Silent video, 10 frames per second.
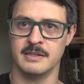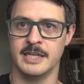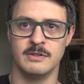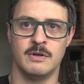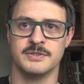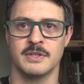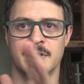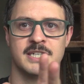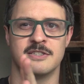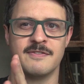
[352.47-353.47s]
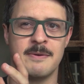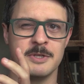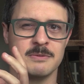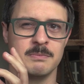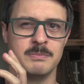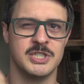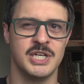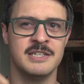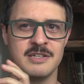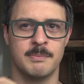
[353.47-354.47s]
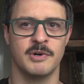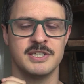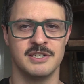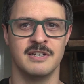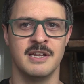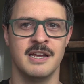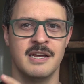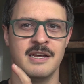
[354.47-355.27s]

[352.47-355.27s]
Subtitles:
and legal and all this other kind of stuff, keeping these machines in operation.